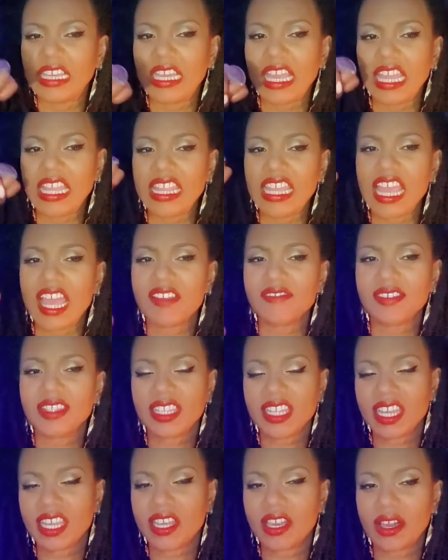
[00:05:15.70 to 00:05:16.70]
and they haven't
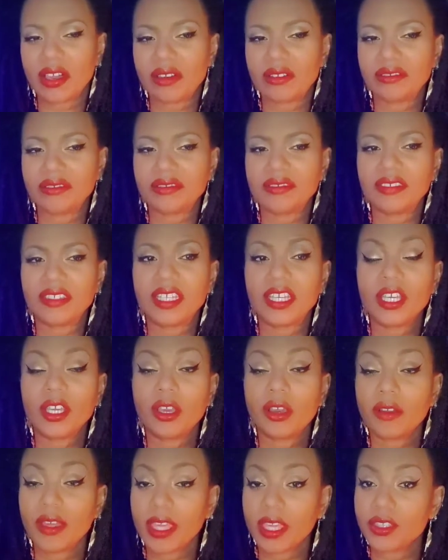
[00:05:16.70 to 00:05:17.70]
let go.
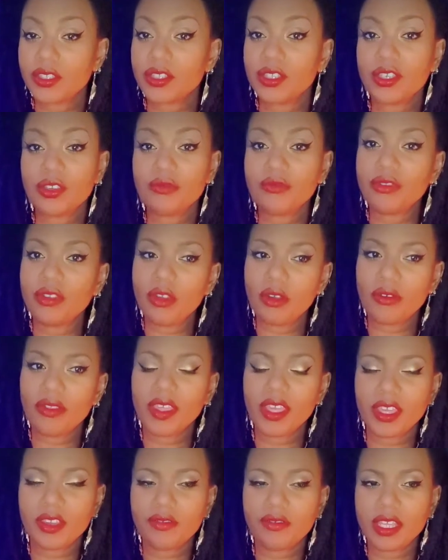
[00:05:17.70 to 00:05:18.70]
Okay, so you know
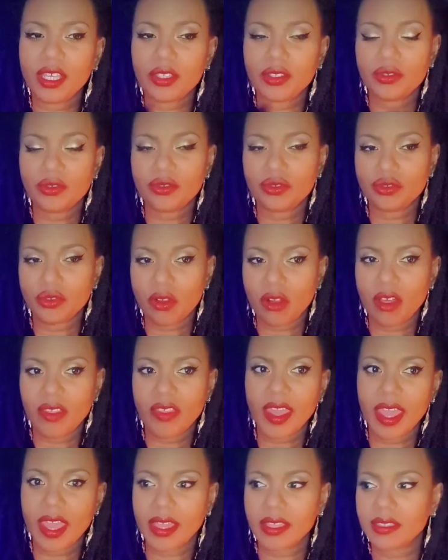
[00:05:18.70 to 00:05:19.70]
that you need to draw
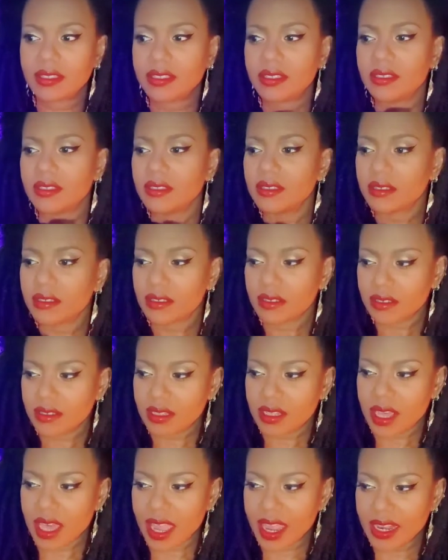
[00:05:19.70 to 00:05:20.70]
that
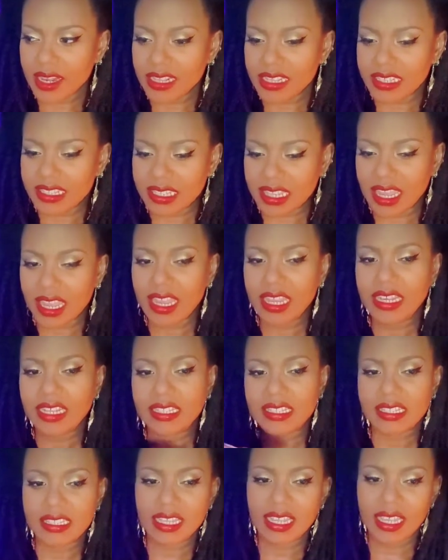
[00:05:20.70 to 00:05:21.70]
line in the sand
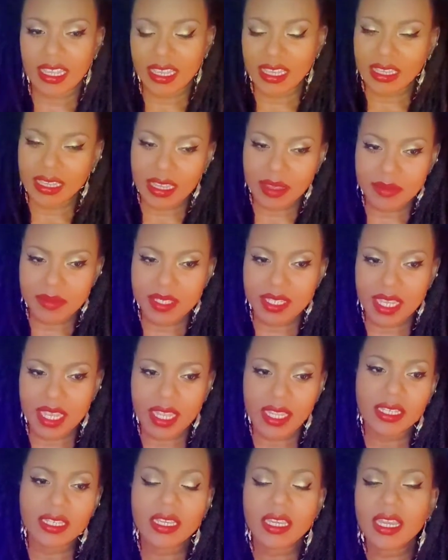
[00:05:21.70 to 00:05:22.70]
and say, I'm
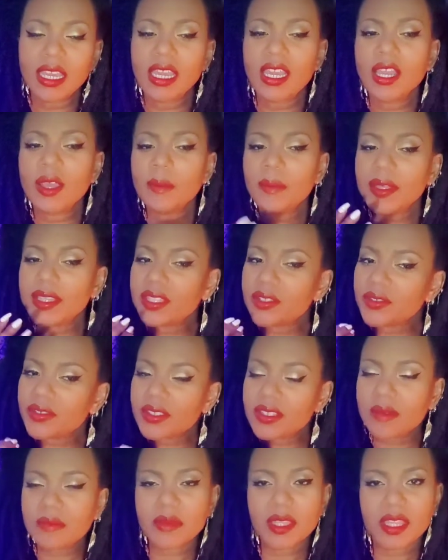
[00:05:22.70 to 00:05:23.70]
done. But there's
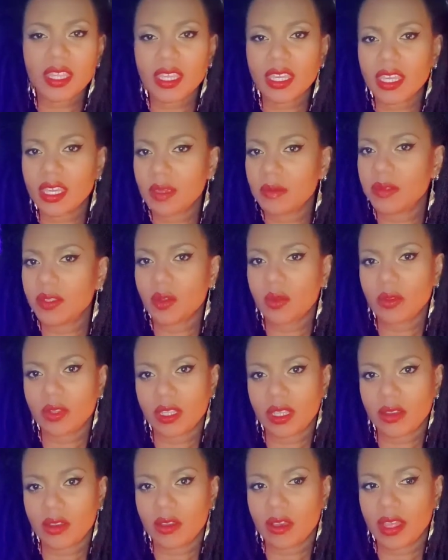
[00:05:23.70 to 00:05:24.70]
something that keeps
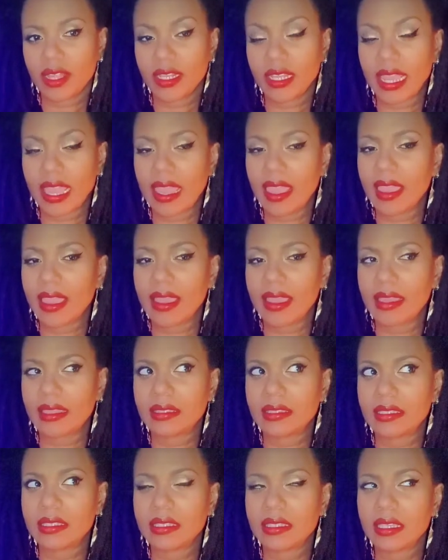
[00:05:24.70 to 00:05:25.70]
holding on
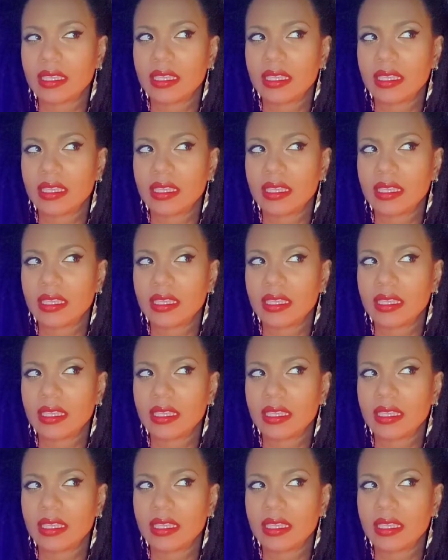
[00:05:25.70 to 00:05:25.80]
and